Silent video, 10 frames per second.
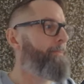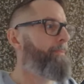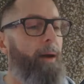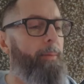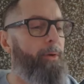
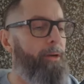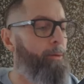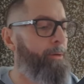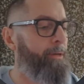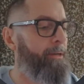I'm going to
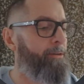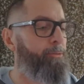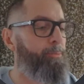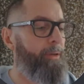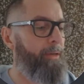go ahead and
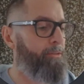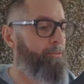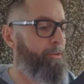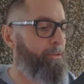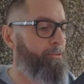just
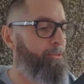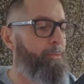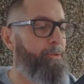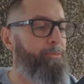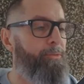paste in
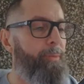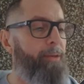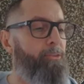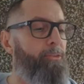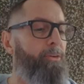some
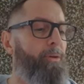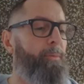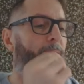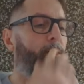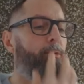information
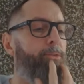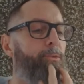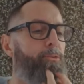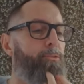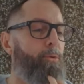about
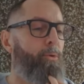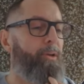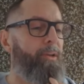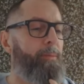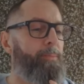the
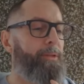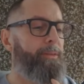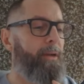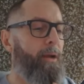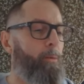story template
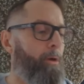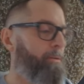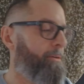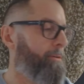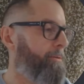that I
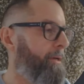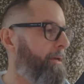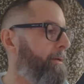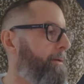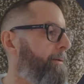wanted to
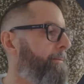create.